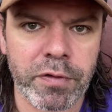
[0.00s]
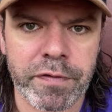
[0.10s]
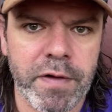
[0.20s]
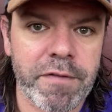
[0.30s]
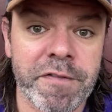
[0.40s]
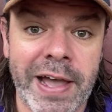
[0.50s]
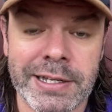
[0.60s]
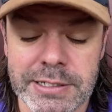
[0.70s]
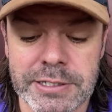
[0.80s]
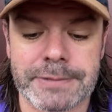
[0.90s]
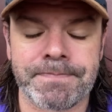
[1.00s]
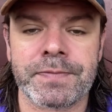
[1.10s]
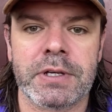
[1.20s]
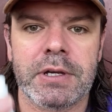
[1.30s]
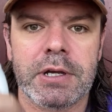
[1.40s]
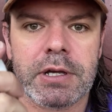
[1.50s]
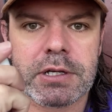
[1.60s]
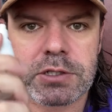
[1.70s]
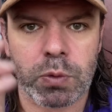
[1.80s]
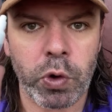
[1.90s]
of factors.
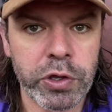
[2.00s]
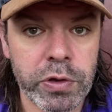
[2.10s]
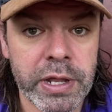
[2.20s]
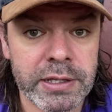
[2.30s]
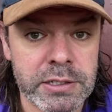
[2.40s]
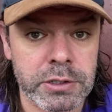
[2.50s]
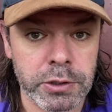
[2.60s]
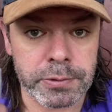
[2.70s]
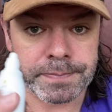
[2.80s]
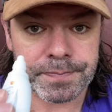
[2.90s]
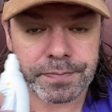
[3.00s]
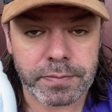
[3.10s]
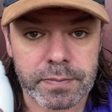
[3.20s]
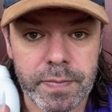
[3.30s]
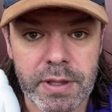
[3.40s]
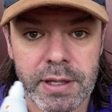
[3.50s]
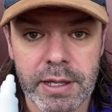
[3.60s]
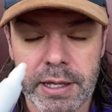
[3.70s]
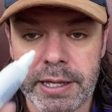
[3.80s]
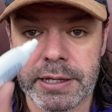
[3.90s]
So what you need to do
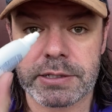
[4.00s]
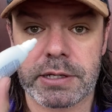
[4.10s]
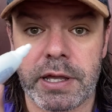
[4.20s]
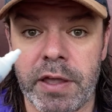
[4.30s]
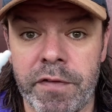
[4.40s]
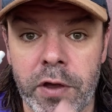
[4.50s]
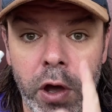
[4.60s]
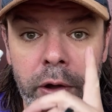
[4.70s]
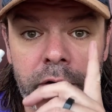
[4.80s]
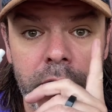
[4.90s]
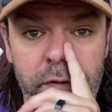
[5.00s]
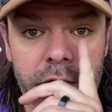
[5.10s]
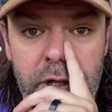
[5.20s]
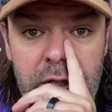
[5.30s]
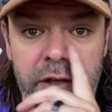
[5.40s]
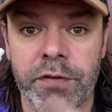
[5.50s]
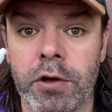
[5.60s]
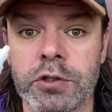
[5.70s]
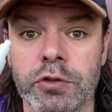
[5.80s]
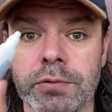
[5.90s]
is if you're going for the left
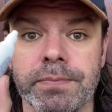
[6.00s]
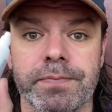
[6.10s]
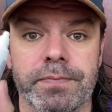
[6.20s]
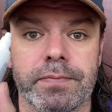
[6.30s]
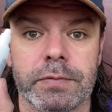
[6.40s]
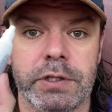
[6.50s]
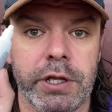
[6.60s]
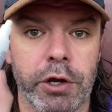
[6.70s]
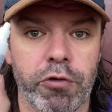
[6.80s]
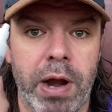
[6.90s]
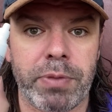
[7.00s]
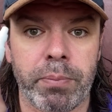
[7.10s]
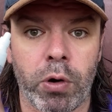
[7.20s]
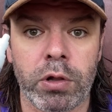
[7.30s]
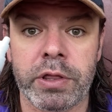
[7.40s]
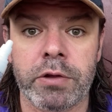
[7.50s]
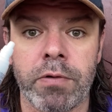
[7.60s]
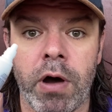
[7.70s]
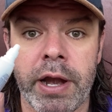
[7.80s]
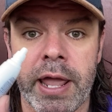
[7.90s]
nostril, you grab the bottle in the
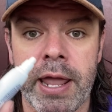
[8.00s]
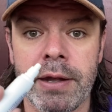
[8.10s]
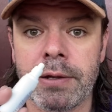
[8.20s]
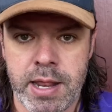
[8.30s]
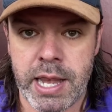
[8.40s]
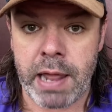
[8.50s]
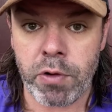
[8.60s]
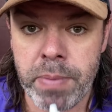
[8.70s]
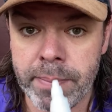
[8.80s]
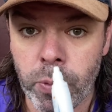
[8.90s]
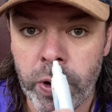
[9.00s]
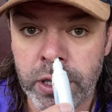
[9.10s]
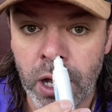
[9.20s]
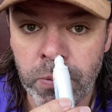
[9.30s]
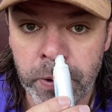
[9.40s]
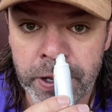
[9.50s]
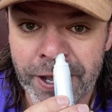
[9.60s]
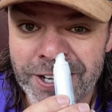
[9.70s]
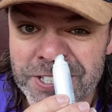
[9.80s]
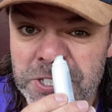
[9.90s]
right hand. Now remember, we don't want to
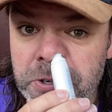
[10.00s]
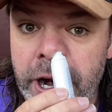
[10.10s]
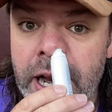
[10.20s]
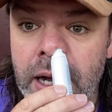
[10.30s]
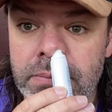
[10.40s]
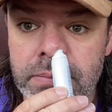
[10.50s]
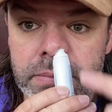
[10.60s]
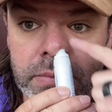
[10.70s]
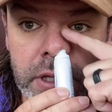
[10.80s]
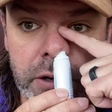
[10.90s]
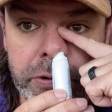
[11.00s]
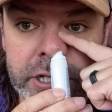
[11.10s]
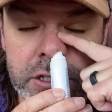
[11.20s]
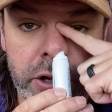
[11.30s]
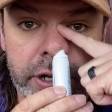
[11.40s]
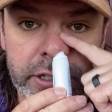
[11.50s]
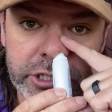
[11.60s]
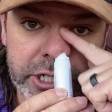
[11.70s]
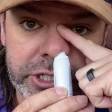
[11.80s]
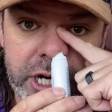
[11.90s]
go straight up. There is no
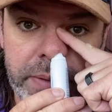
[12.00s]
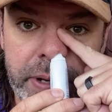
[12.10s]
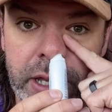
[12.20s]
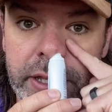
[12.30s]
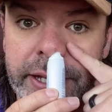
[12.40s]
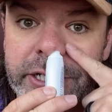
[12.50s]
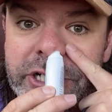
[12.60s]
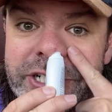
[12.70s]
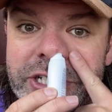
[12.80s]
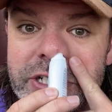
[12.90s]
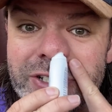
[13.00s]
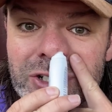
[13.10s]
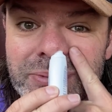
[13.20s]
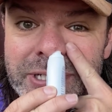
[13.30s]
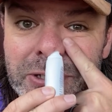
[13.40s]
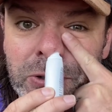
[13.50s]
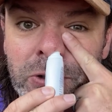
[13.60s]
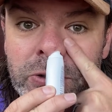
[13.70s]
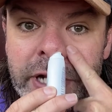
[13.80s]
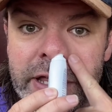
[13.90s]
congestion up here. The congestion is normally
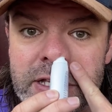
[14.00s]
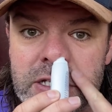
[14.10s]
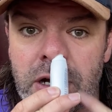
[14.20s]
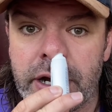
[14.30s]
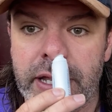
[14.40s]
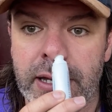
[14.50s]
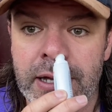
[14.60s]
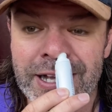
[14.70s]
all down the side here.